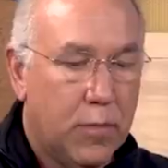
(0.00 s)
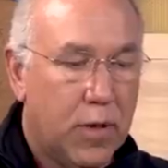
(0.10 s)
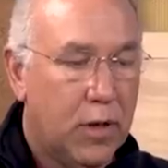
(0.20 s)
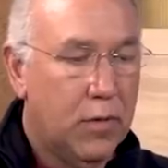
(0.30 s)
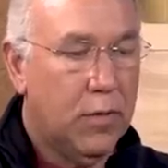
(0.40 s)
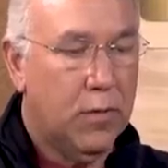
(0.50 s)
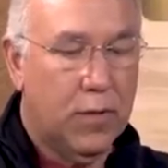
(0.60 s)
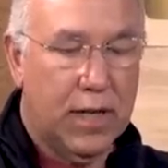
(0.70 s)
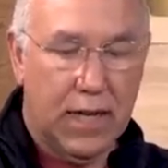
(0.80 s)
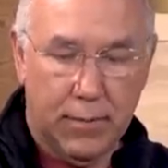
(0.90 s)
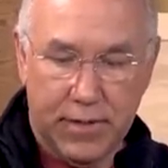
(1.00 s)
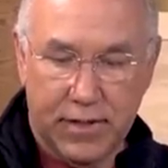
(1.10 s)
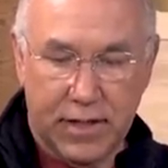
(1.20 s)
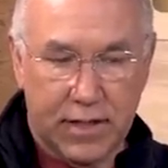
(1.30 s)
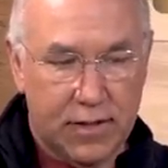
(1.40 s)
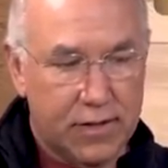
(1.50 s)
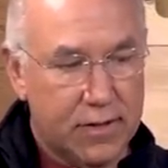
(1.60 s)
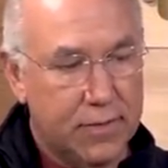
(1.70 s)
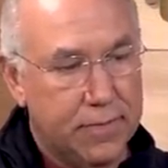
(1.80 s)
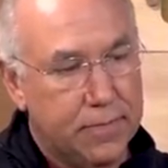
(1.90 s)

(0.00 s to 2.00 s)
But what happens is